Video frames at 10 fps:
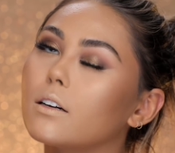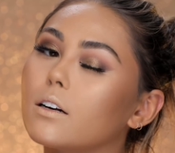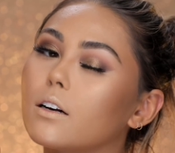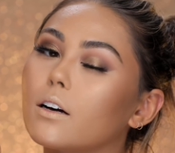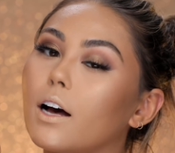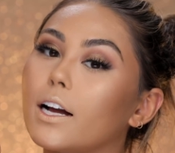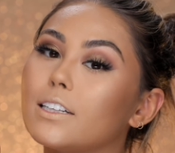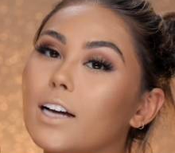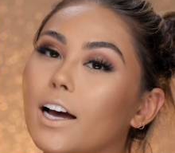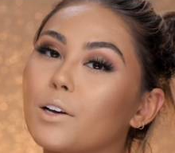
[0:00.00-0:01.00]
Ugh, I
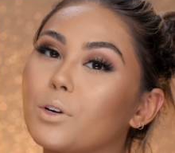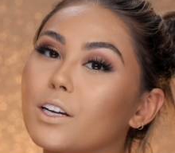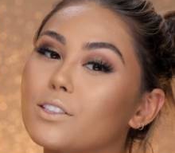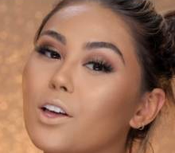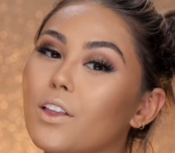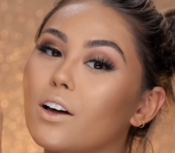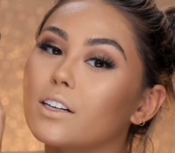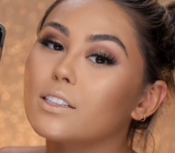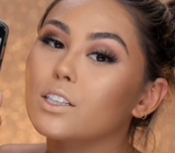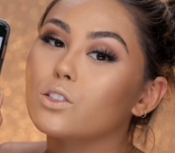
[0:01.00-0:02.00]
died when I saw that, honestly.